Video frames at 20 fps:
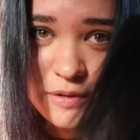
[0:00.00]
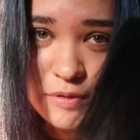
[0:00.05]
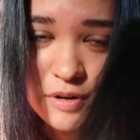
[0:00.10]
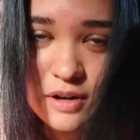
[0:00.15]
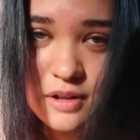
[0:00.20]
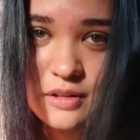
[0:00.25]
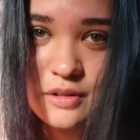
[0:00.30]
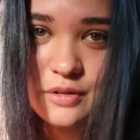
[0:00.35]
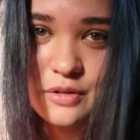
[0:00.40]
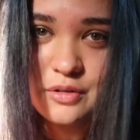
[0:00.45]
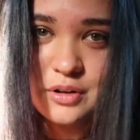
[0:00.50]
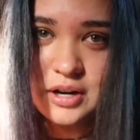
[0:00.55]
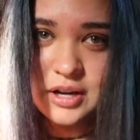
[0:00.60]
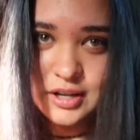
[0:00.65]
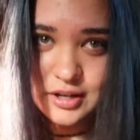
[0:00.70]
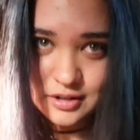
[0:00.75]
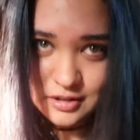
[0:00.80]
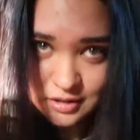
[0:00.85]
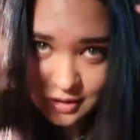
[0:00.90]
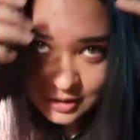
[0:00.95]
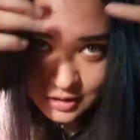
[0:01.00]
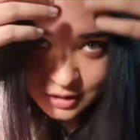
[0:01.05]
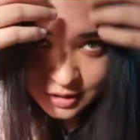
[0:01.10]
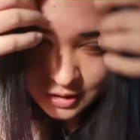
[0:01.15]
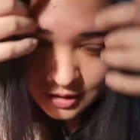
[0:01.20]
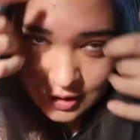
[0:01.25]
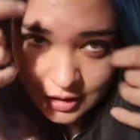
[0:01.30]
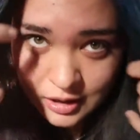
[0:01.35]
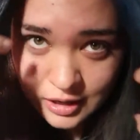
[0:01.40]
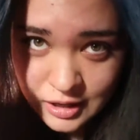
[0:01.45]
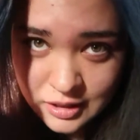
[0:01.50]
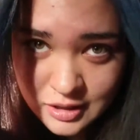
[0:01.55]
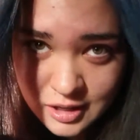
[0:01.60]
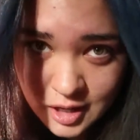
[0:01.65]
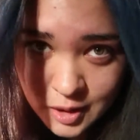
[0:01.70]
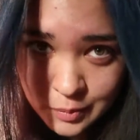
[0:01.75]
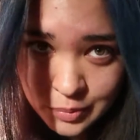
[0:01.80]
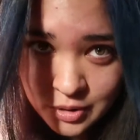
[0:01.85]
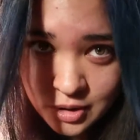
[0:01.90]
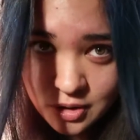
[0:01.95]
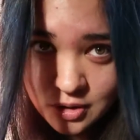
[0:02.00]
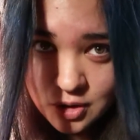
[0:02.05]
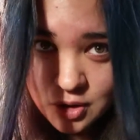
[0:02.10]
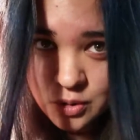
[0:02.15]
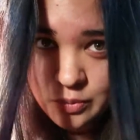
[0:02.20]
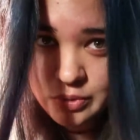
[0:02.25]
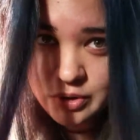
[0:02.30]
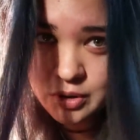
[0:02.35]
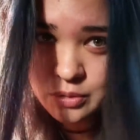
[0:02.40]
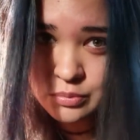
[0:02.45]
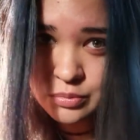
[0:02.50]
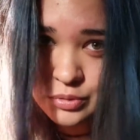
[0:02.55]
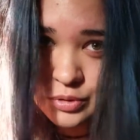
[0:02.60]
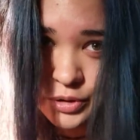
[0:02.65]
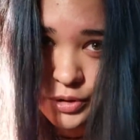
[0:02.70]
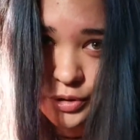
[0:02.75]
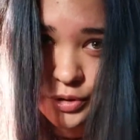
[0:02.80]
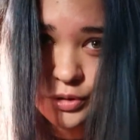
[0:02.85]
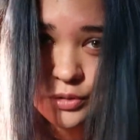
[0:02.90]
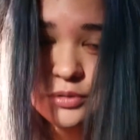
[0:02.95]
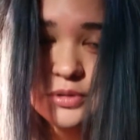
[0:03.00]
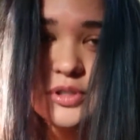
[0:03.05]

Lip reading: rid of the green, and then I put a little bit of blue,